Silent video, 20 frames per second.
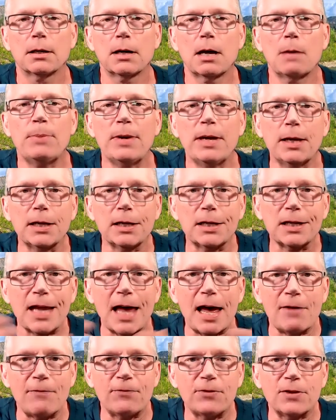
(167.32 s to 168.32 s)
a being
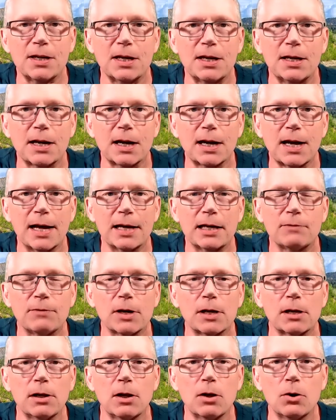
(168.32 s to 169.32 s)
left in a kind of a
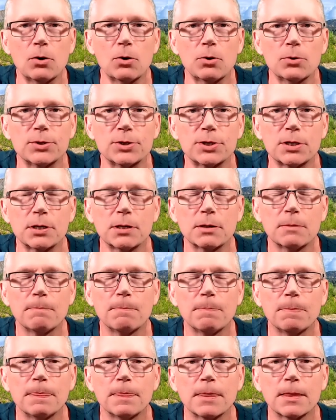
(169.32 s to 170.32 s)
closed,
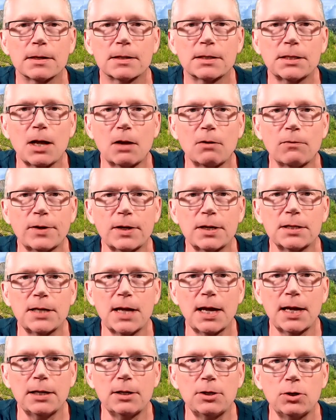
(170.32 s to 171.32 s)

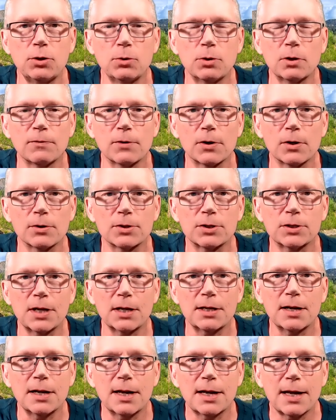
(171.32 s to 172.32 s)
self-contained universe
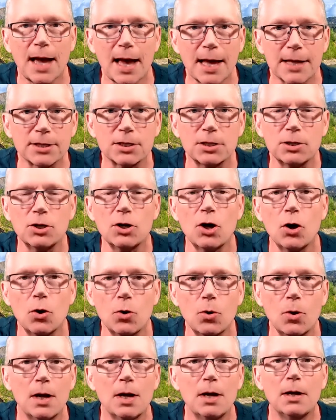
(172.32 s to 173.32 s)
that has
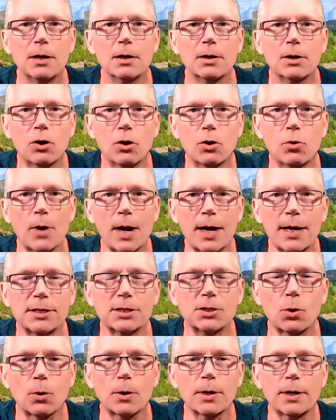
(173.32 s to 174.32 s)
no
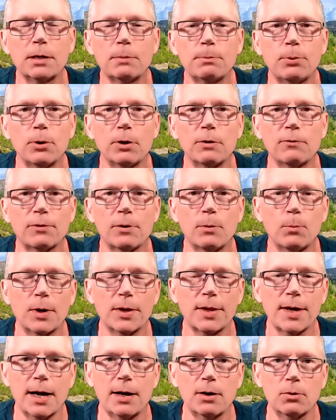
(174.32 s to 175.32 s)
grace or input from
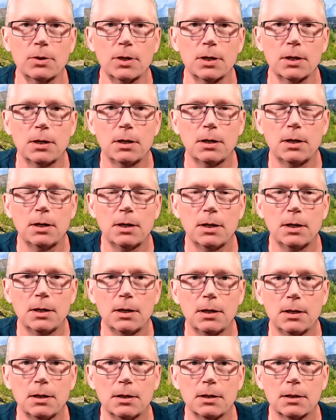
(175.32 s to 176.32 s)
without.
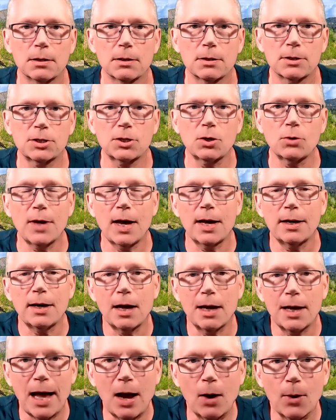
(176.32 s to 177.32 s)
So that
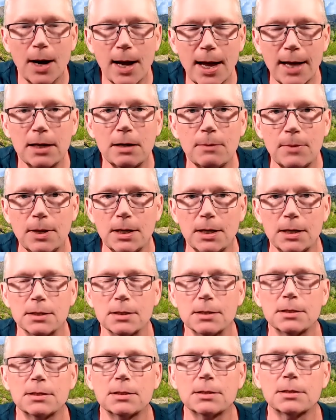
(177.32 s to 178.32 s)
our
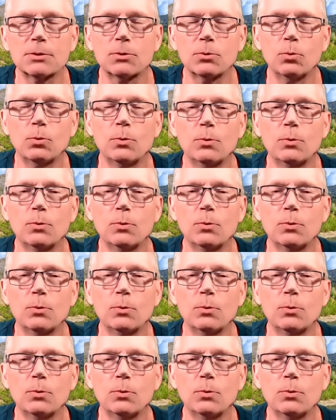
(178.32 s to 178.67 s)
enemies,